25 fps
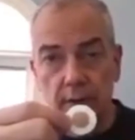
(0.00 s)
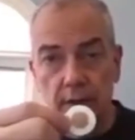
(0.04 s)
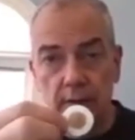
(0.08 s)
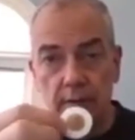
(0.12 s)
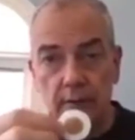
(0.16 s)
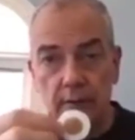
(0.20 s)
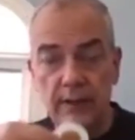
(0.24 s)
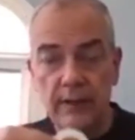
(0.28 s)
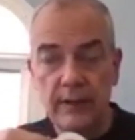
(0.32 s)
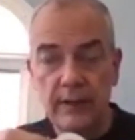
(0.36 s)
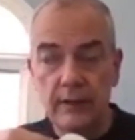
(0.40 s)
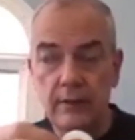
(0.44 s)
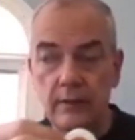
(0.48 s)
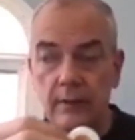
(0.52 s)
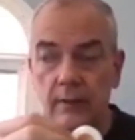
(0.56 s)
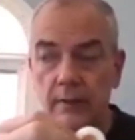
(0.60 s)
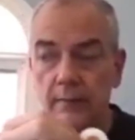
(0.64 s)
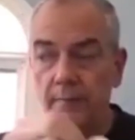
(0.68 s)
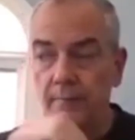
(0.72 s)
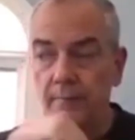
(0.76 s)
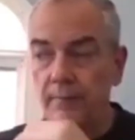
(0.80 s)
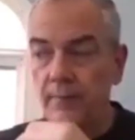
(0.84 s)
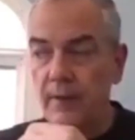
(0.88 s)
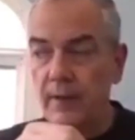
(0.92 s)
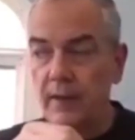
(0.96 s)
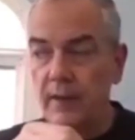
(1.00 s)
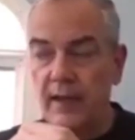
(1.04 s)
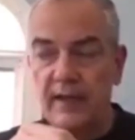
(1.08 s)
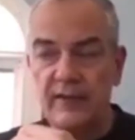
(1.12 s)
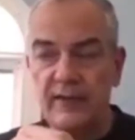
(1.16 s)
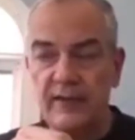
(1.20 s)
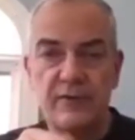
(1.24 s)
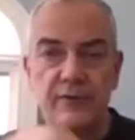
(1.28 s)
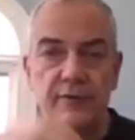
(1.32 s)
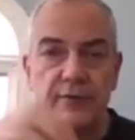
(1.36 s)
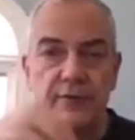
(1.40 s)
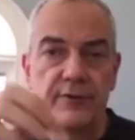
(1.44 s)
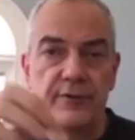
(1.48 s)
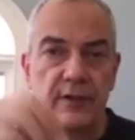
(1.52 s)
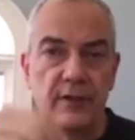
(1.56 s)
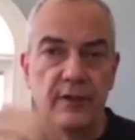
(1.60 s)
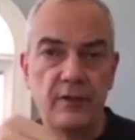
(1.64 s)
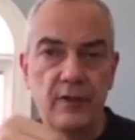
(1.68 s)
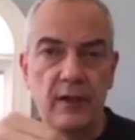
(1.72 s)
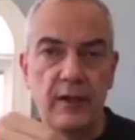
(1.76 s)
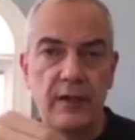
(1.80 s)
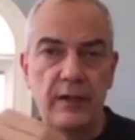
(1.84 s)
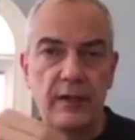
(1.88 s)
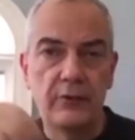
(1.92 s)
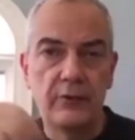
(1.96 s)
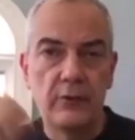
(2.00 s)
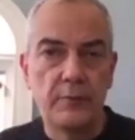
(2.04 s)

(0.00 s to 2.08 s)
unlike X39.